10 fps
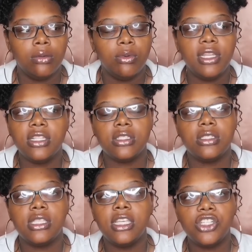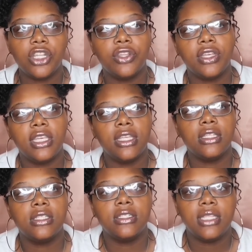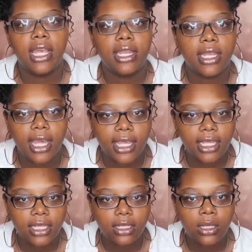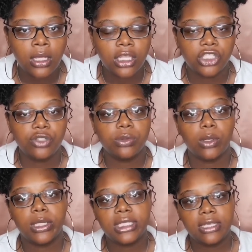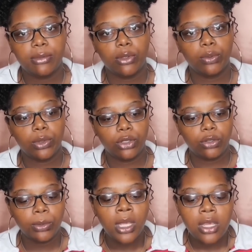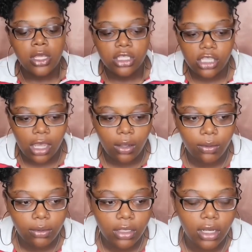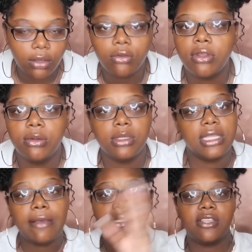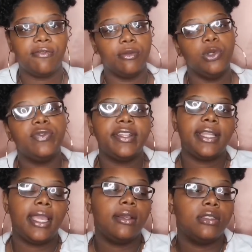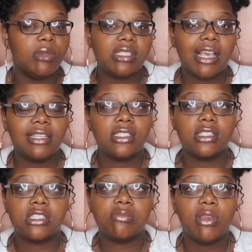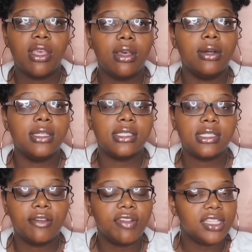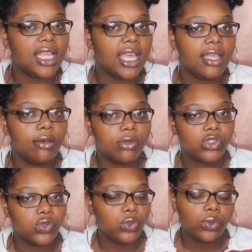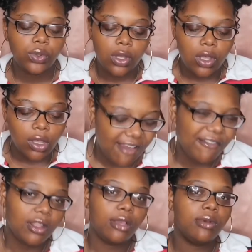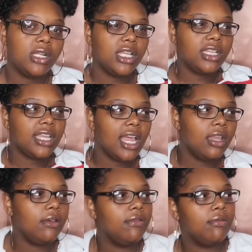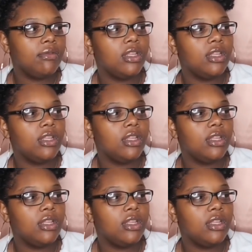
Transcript: We didn't see each other again till that night. And she was already sleeping in the room. So, you know, that was it for move-in day. Besides the smell and stuff like that, it was cool. I feel like we clicked kind of.